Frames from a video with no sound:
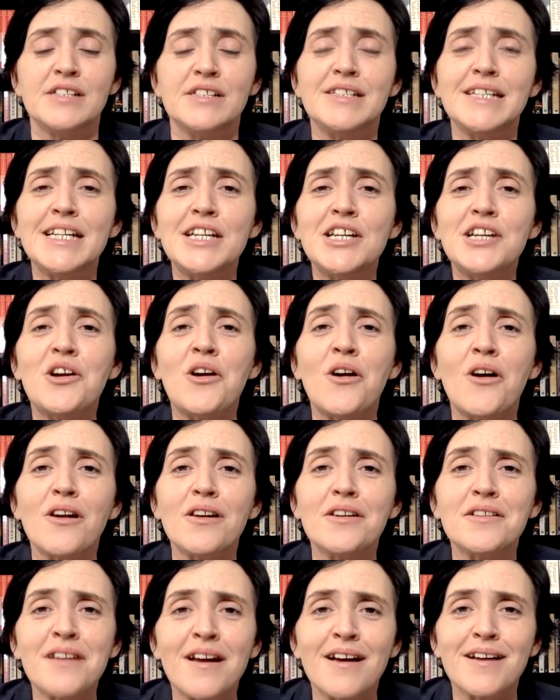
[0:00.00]

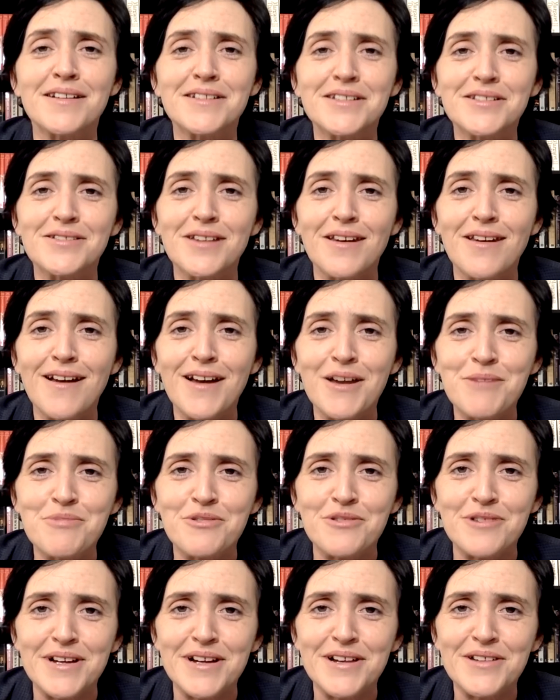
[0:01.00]
decolonize the
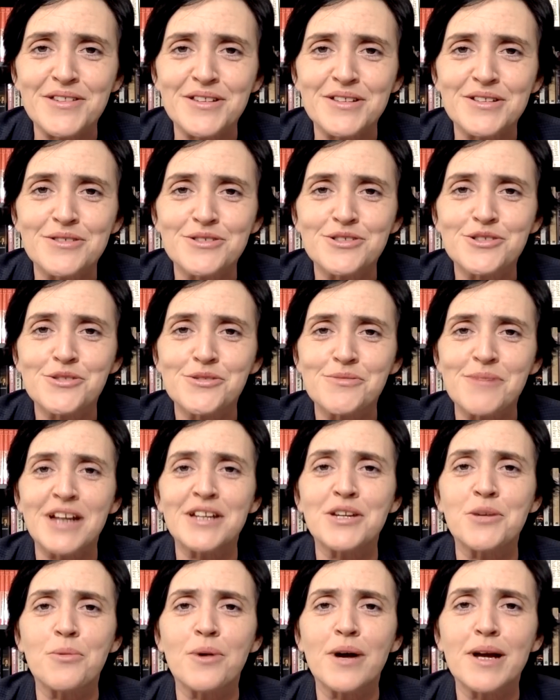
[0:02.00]
library, and there are too
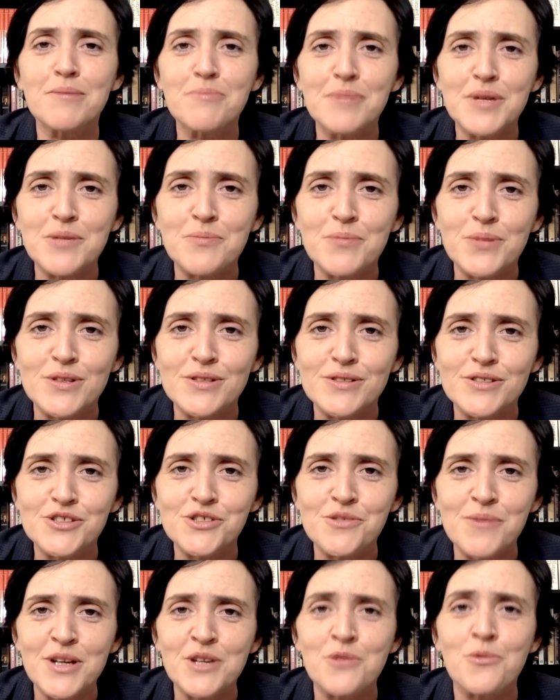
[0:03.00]
many white people,
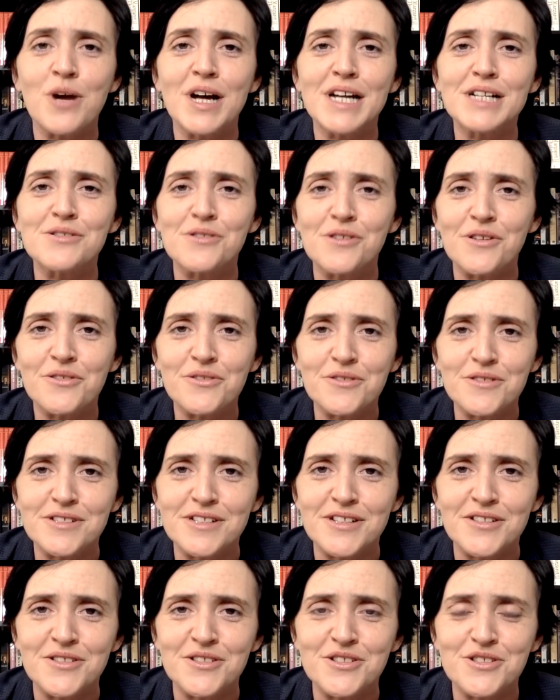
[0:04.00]
too many white
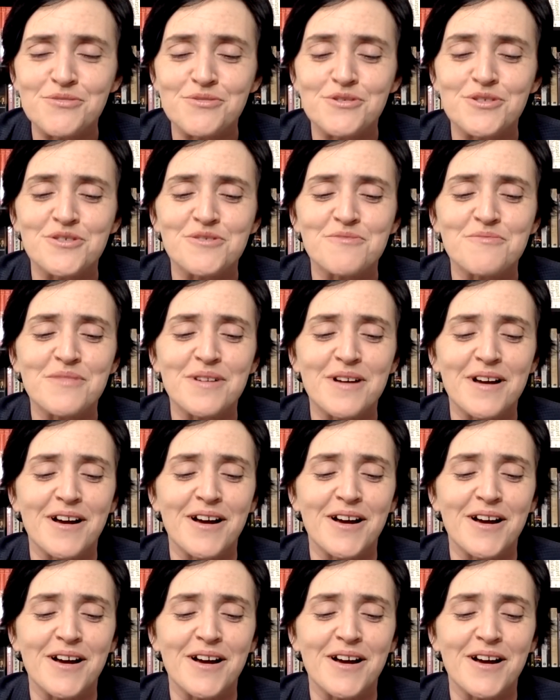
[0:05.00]
authors in this room.